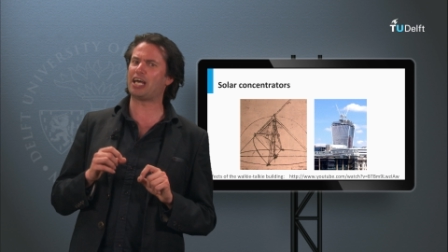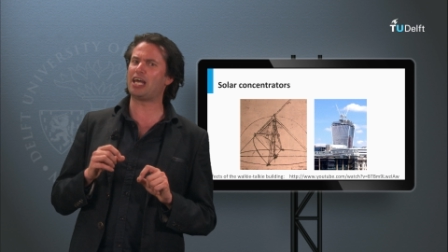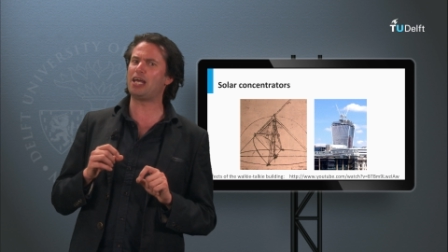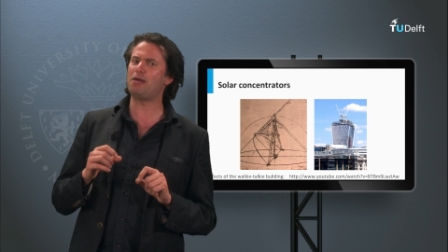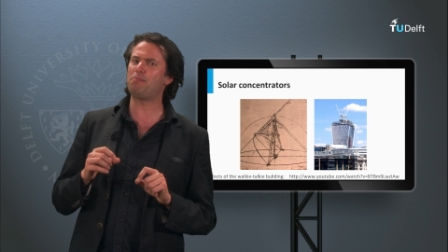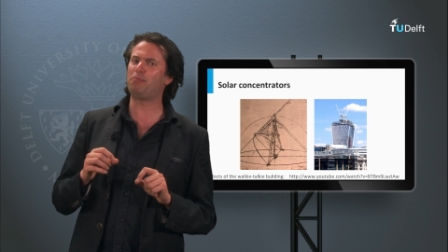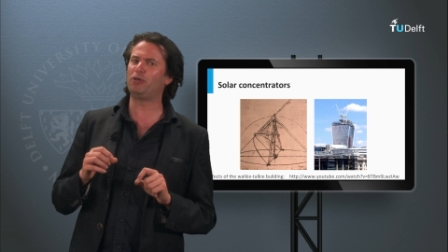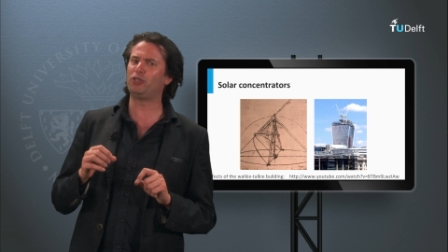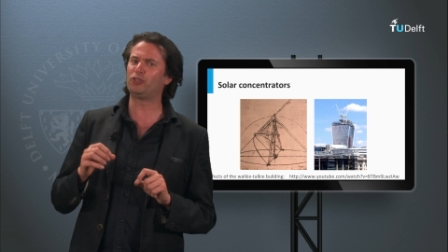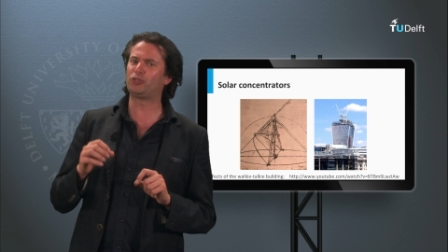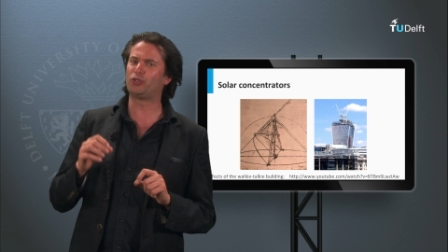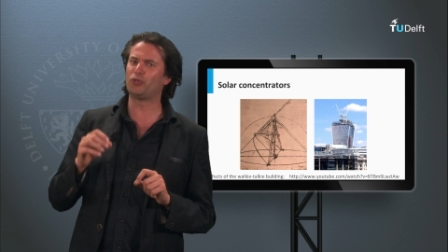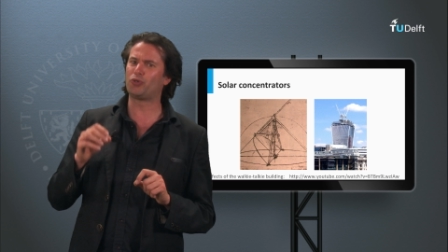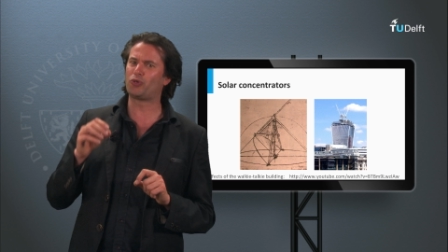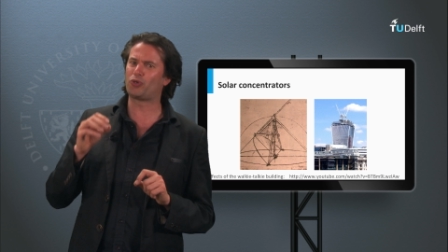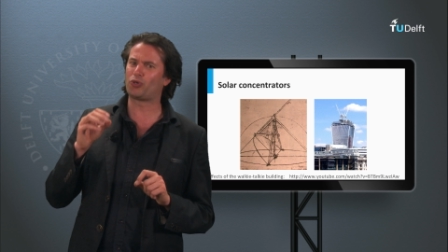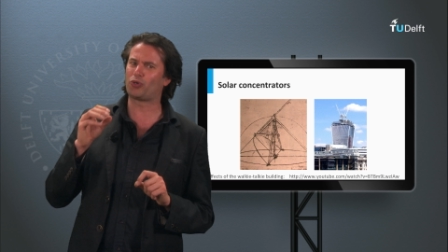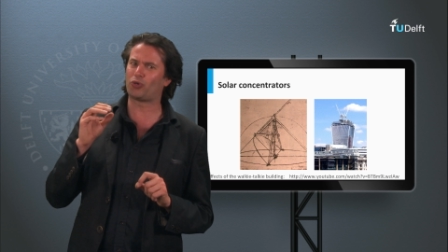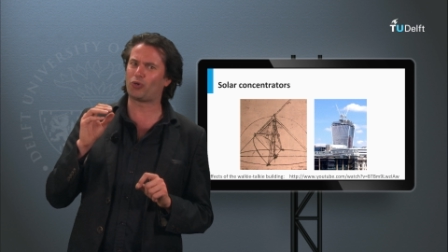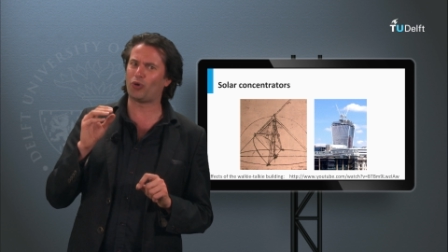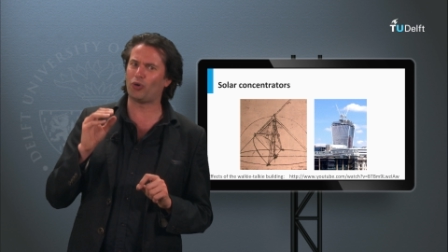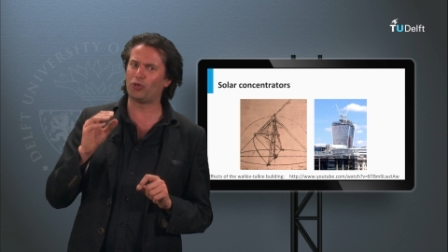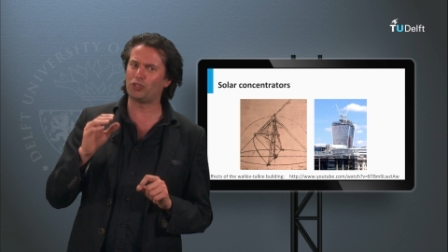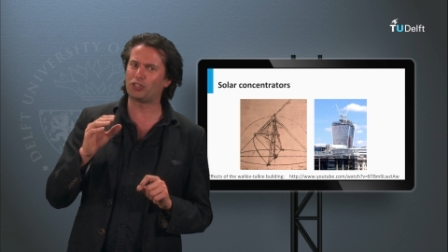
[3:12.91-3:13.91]
able to
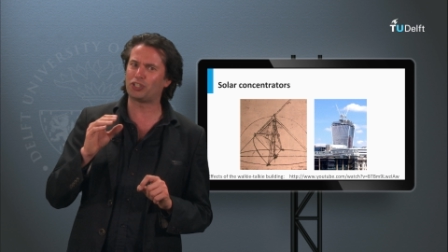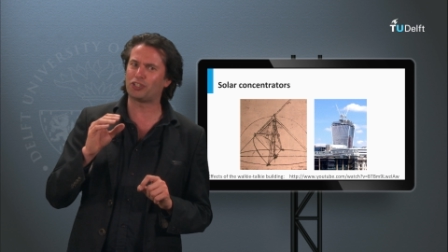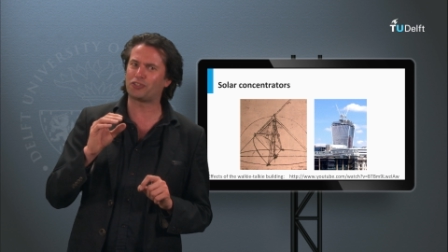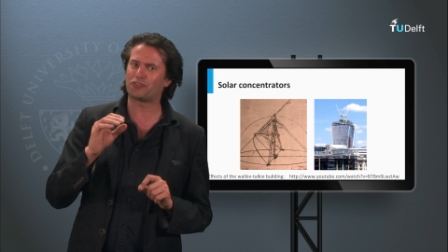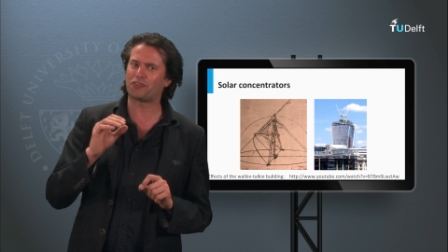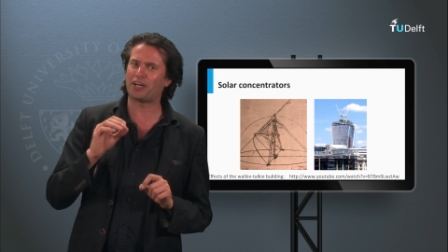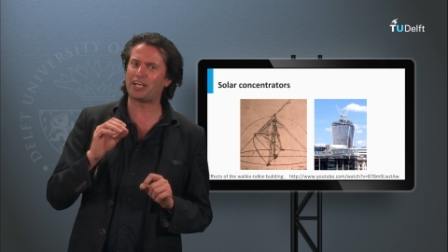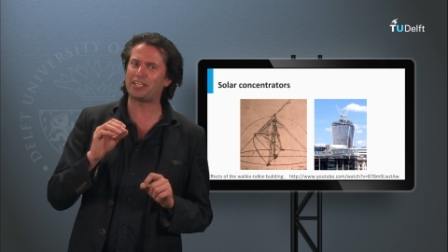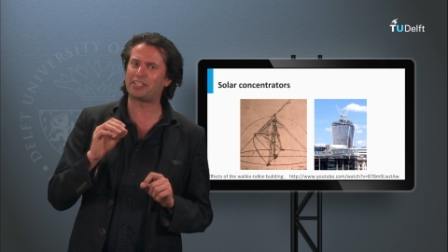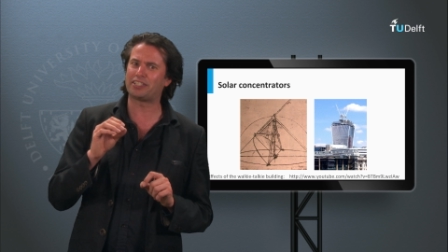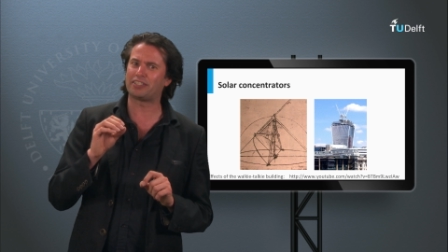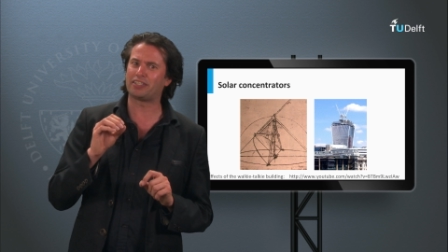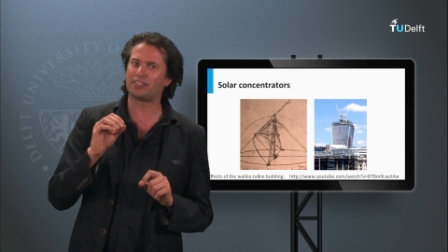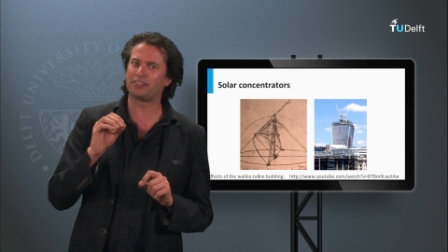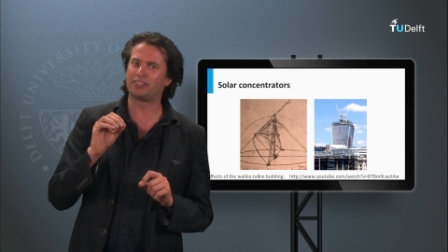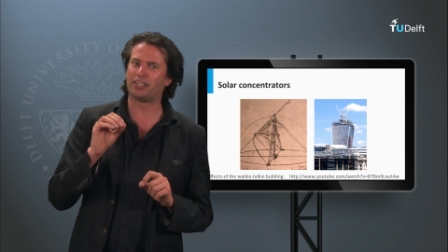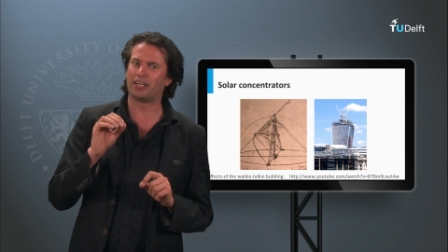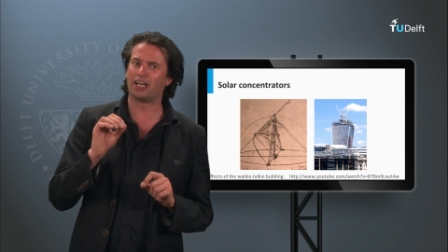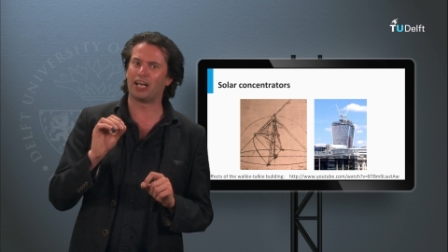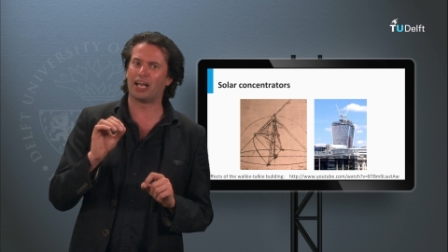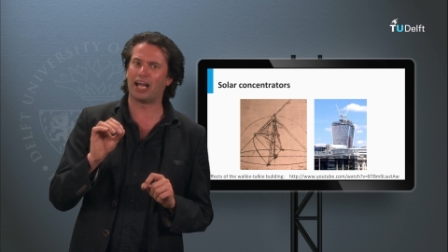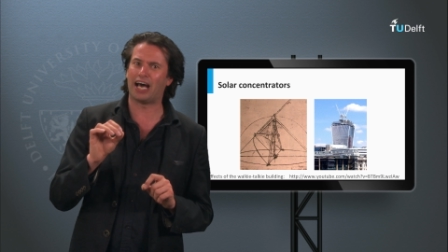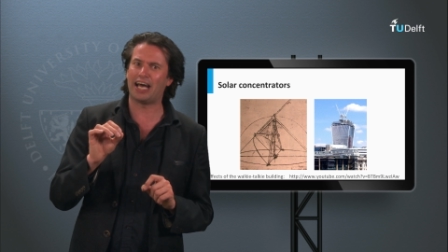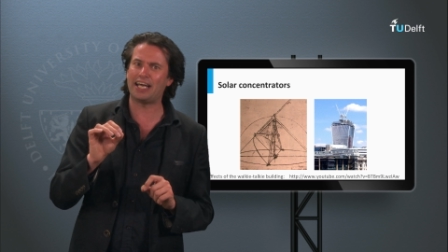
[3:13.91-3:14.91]
concentrate the
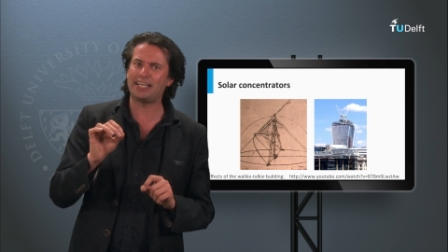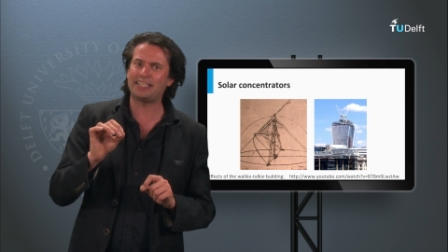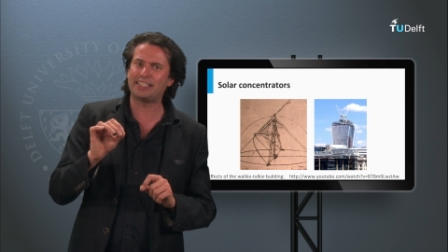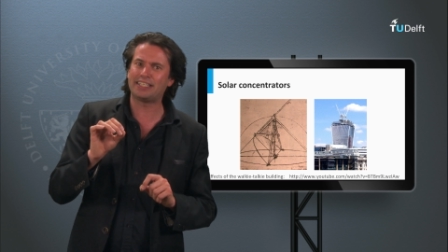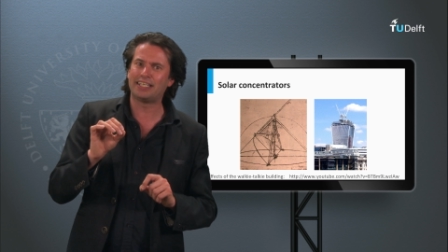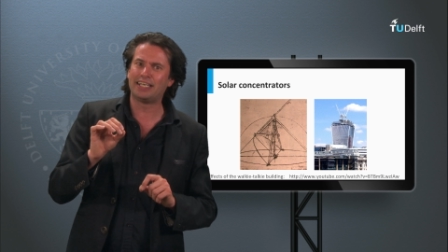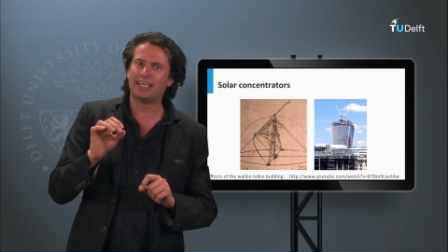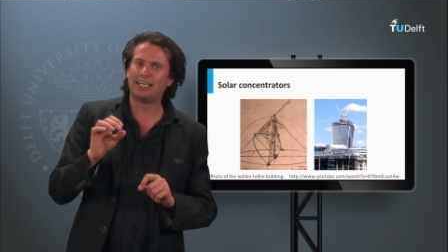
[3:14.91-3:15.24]
light